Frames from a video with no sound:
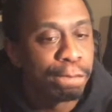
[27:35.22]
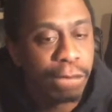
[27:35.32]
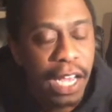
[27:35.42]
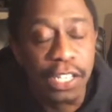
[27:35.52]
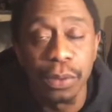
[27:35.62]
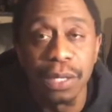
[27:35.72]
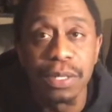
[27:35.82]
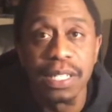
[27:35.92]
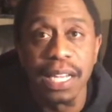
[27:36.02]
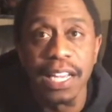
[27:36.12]
That's what he would
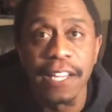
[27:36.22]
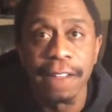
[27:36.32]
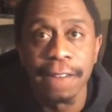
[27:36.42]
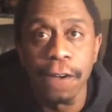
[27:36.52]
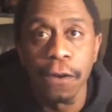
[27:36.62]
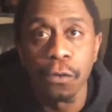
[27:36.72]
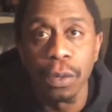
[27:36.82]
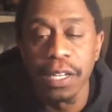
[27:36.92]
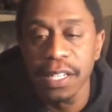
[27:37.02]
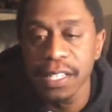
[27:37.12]
say. "You're only
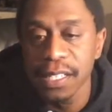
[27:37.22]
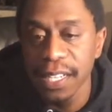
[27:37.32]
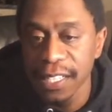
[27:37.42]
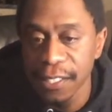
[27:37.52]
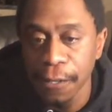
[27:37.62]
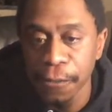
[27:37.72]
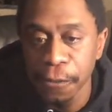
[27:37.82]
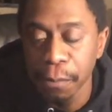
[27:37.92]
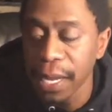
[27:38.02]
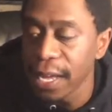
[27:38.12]
winning these things because you're
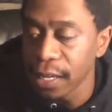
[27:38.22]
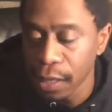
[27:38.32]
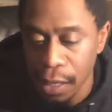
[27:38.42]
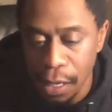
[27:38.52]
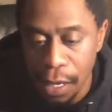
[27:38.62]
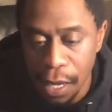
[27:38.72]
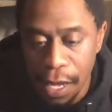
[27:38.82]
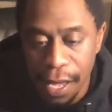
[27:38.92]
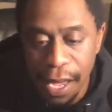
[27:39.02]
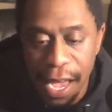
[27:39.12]
black."
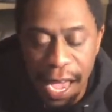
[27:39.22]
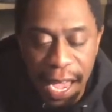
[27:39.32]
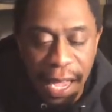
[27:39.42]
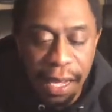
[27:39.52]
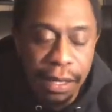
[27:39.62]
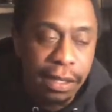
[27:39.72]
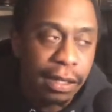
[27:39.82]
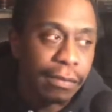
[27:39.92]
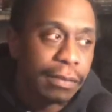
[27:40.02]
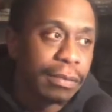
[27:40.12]
And
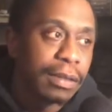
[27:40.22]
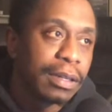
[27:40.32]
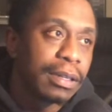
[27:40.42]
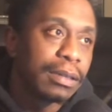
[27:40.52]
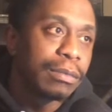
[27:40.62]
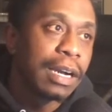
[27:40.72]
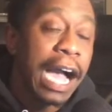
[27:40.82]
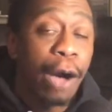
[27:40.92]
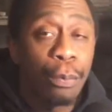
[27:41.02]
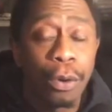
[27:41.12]

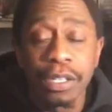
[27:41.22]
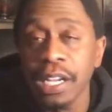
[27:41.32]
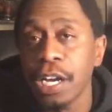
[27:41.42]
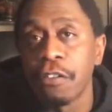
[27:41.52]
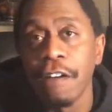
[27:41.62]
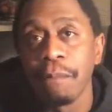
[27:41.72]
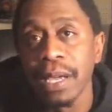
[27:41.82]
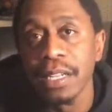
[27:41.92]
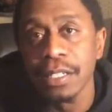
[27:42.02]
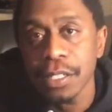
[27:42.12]
I worked in aircraft
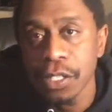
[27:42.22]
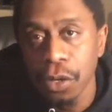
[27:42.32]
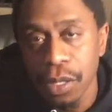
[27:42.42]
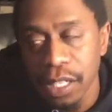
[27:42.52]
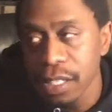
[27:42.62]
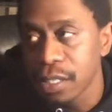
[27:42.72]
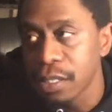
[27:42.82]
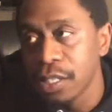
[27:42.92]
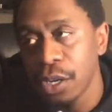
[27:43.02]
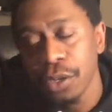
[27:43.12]
maintenance, so there's
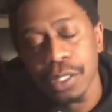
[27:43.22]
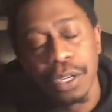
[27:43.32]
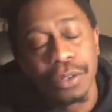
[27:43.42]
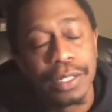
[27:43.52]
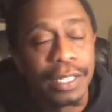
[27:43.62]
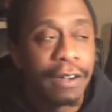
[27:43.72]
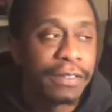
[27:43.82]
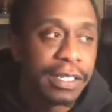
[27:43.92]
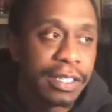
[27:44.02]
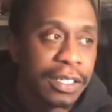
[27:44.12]
a certain
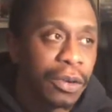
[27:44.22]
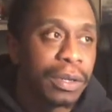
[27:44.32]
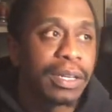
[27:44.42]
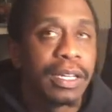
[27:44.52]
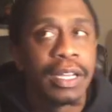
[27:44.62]
toughness, a certain